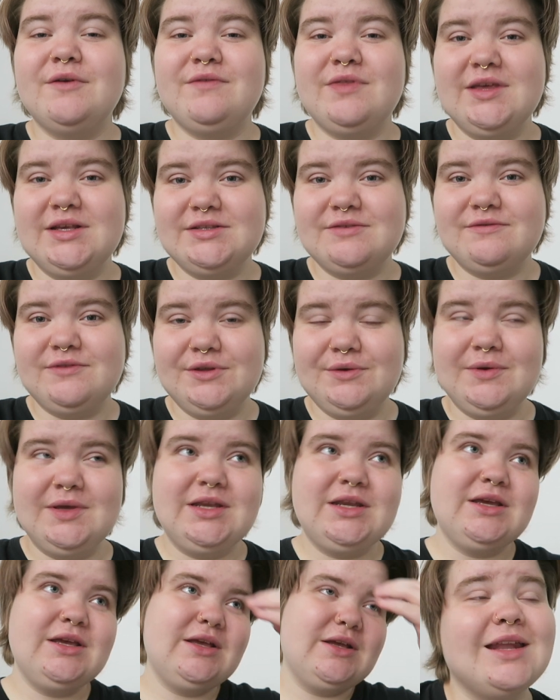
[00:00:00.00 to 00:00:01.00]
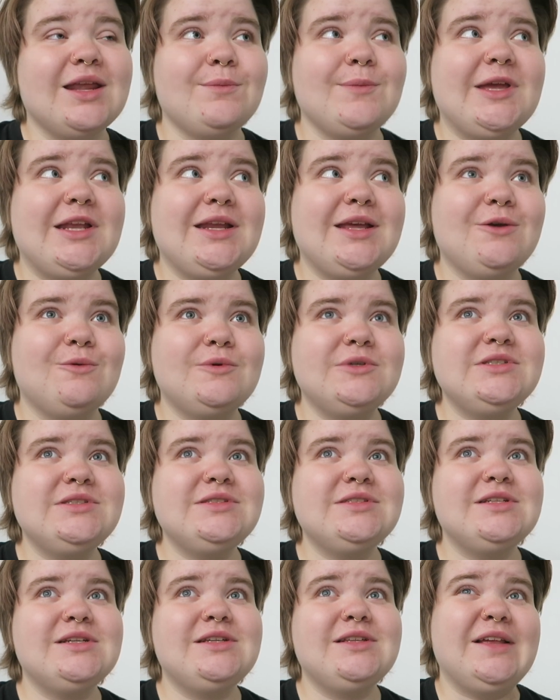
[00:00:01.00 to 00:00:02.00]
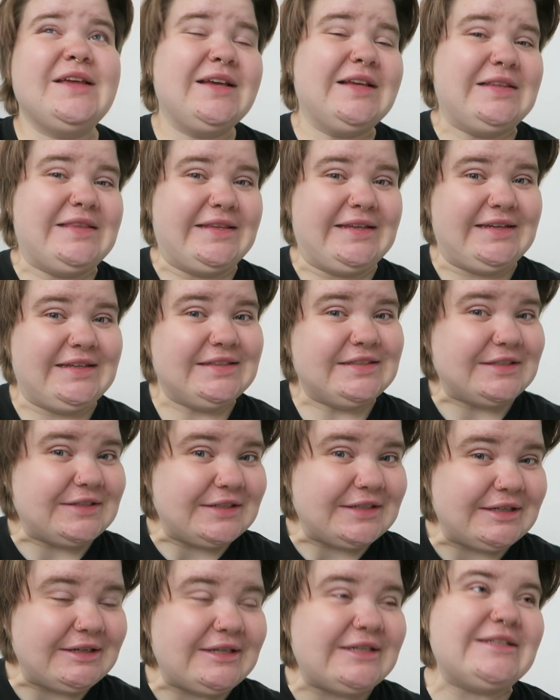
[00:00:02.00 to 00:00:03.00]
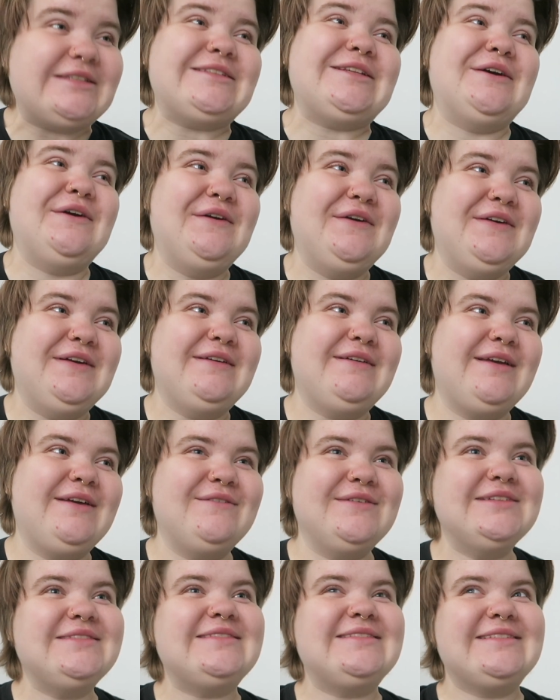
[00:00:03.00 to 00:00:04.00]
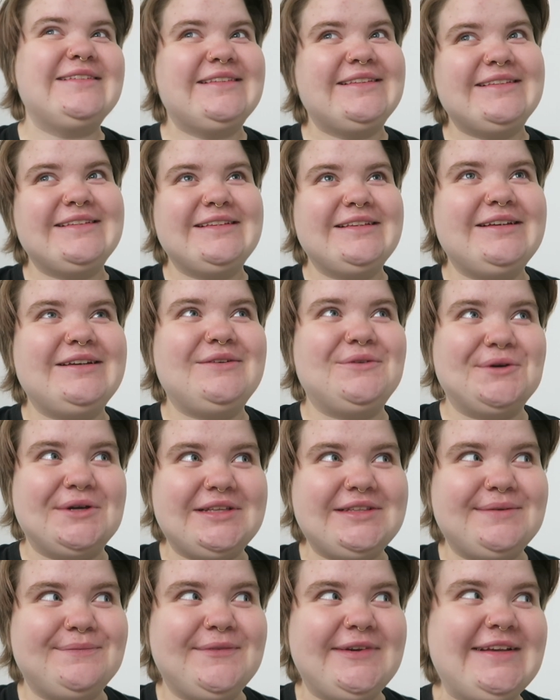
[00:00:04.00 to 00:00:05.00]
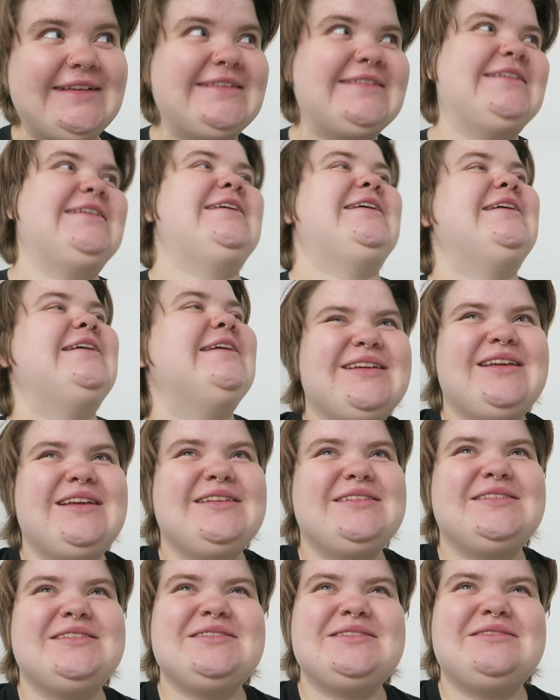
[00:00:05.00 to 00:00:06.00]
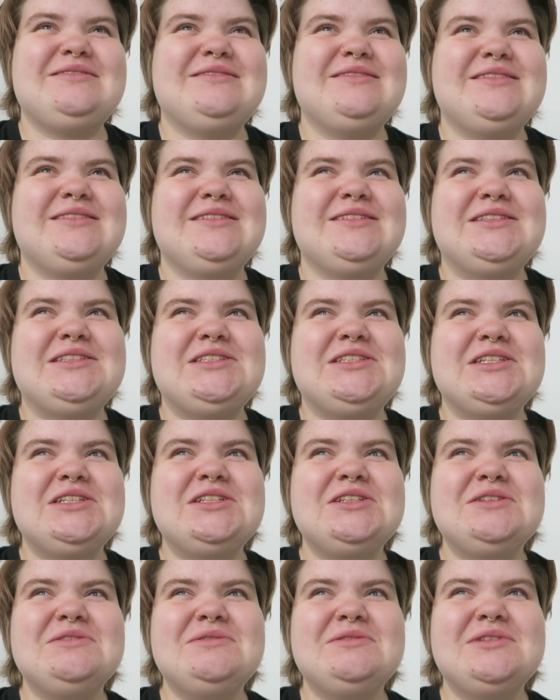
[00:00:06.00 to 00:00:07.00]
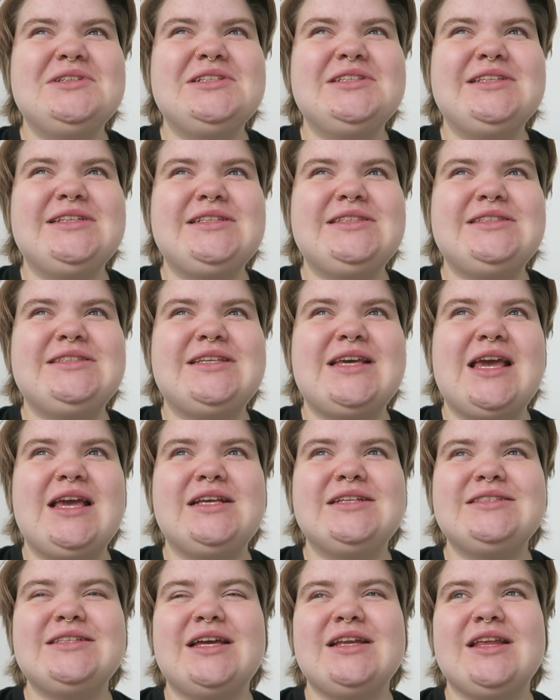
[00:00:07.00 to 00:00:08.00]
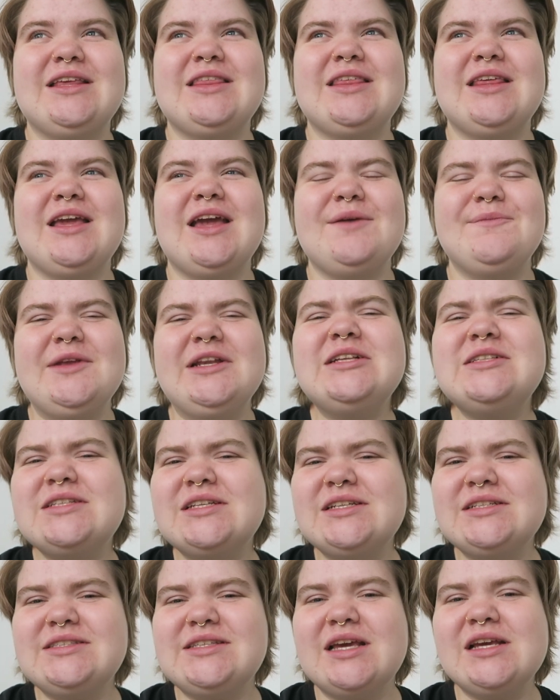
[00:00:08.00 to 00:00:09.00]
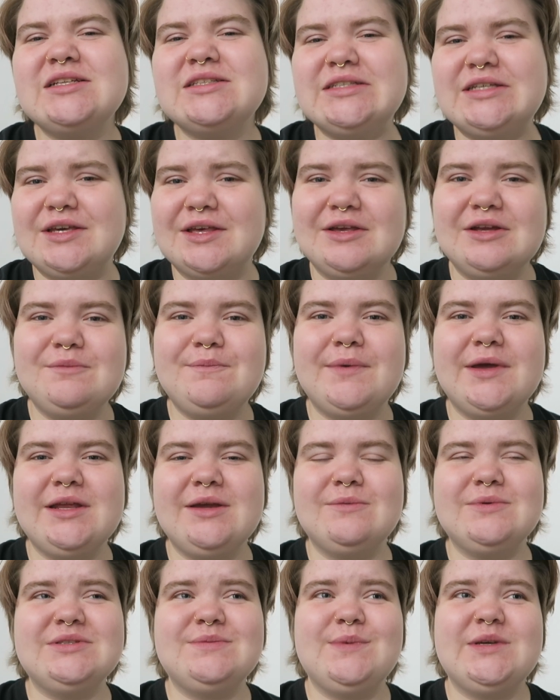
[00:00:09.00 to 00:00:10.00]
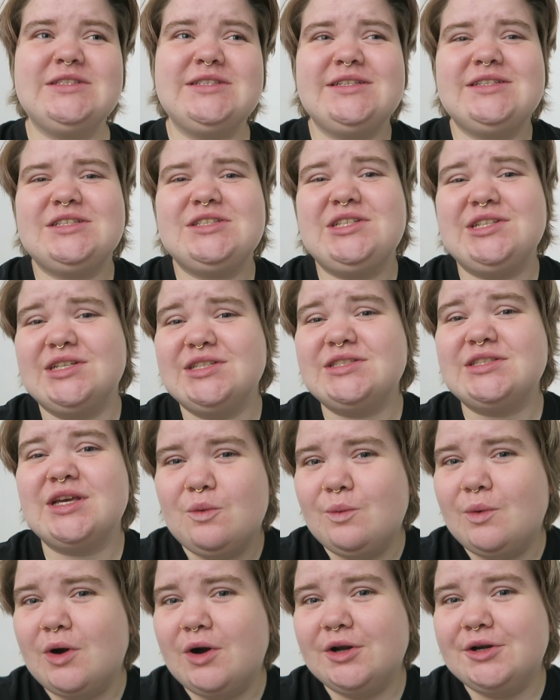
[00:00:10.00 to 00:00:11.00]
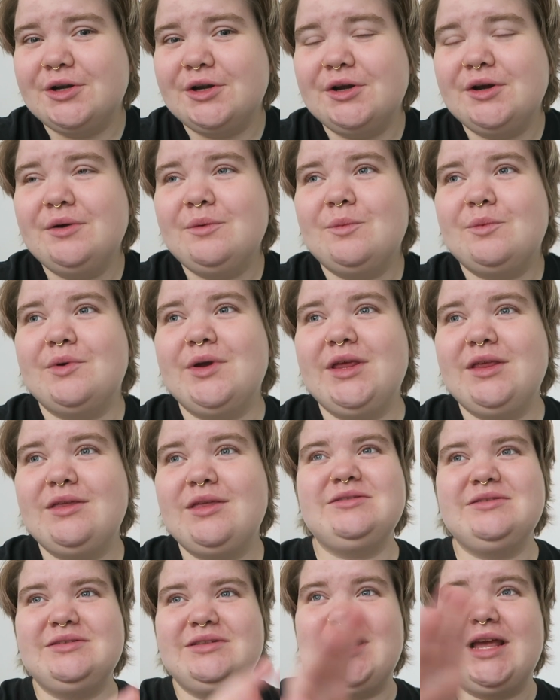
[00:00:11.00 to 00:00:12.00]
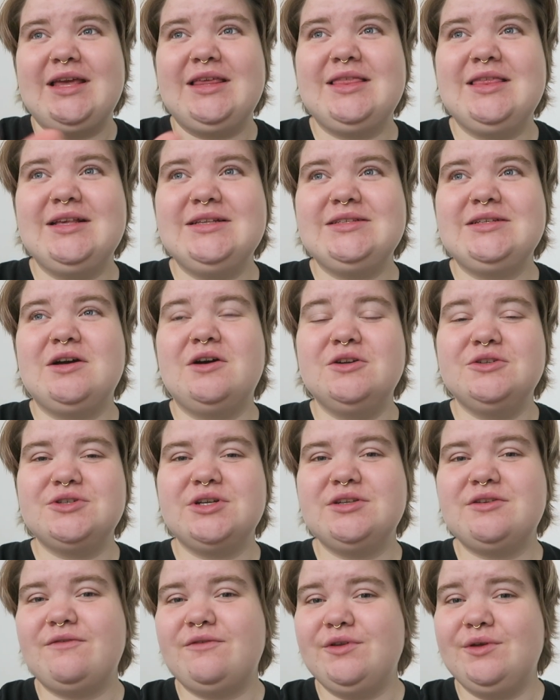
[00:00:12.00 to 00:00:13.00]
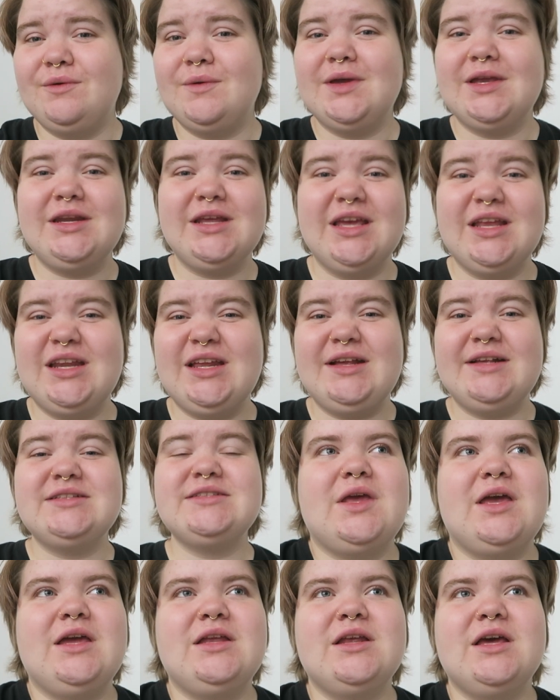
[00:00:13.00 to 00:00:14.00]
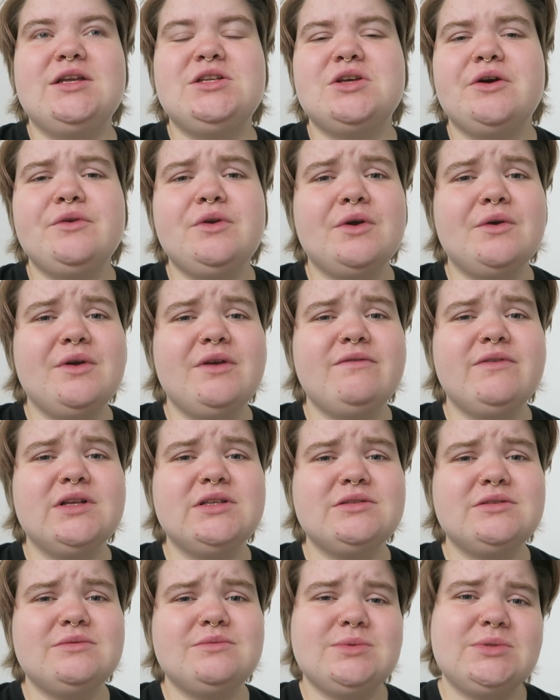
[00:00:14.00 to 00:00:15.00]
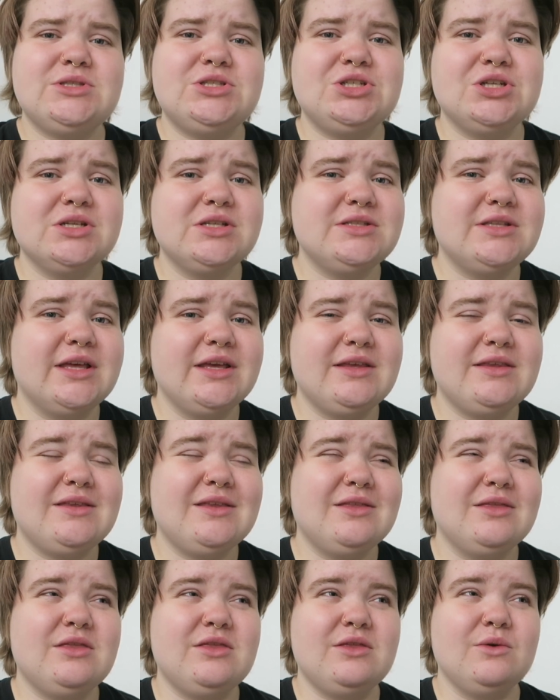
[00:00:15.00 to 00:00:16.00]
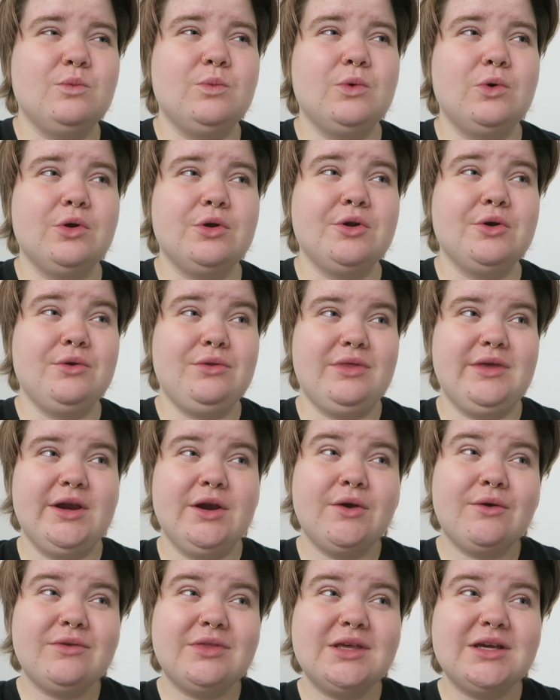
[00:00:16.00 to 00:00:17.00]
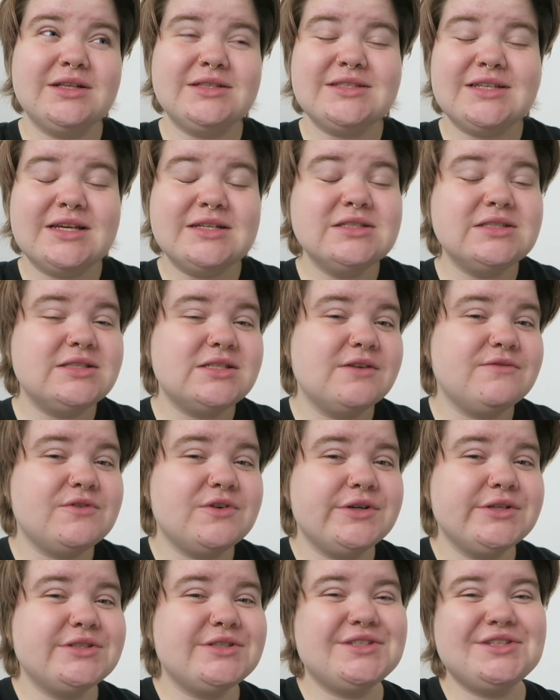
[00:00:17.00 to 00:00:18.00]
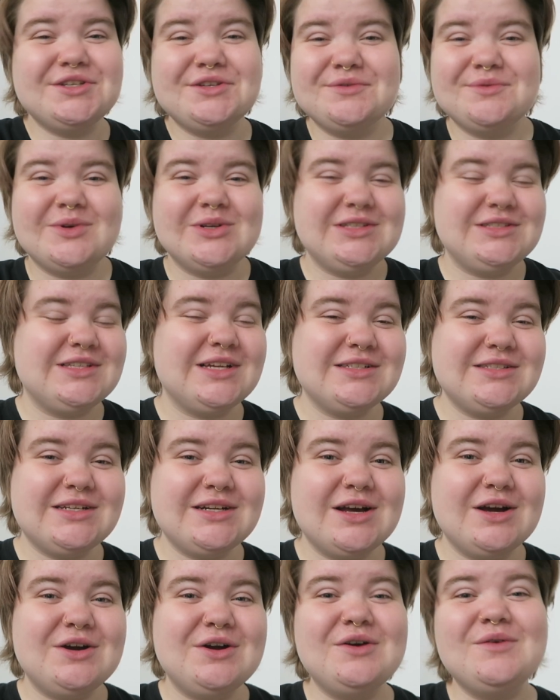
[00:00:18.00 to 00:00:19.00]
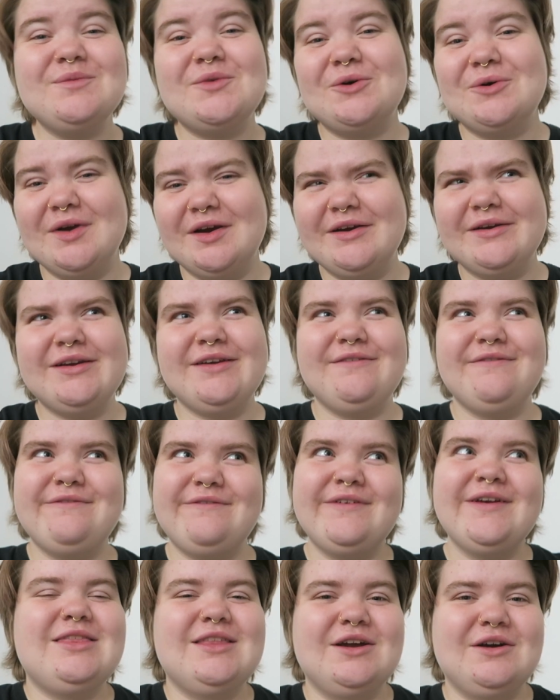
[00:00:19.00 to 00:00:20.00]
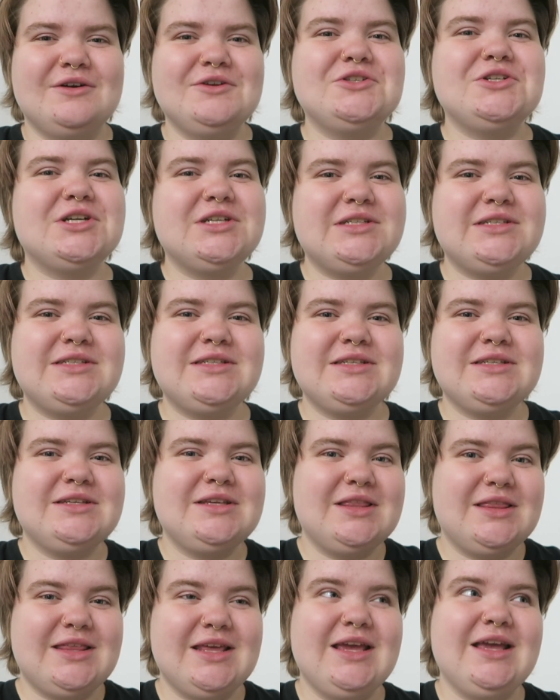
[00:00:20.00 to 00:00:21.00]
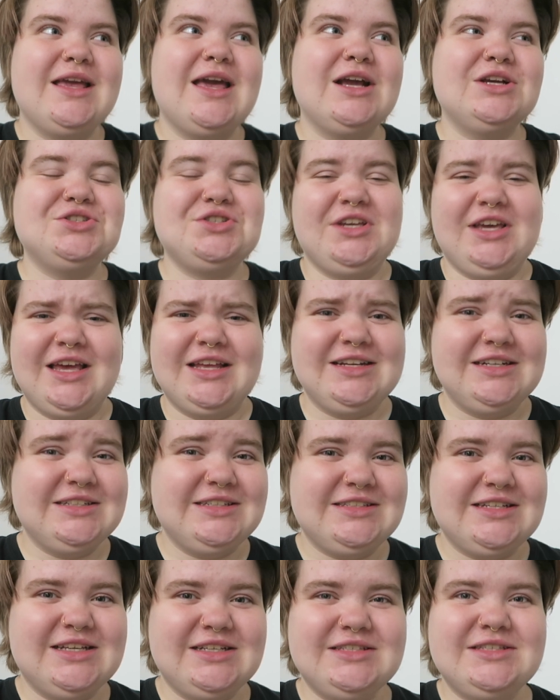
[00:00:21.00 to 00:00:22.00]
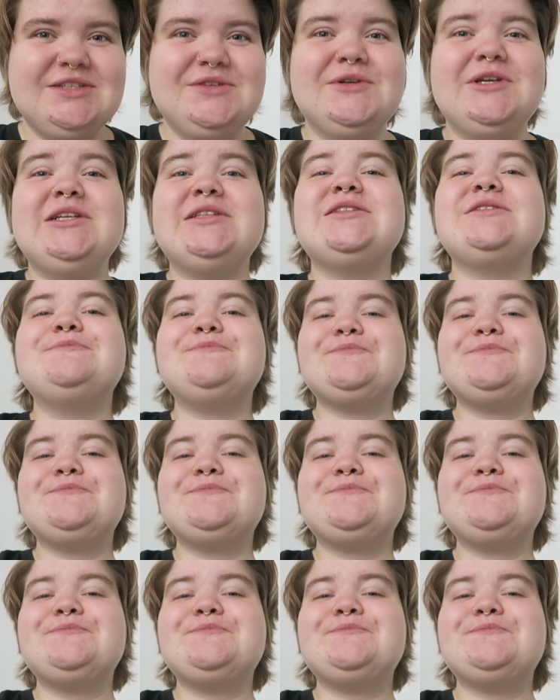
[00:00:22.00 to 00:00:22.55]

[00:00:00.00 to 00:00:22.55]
of this fluid. And I mean it was like a liter, so it was quite a bit. It didn't really taste anything. I mean it didn't taste good, but it was basically just water with like this contrast fluid in it, and I don't know if it's just like the water there that tastes different to what it does at home, or if the contrast thing actually had any taste to it.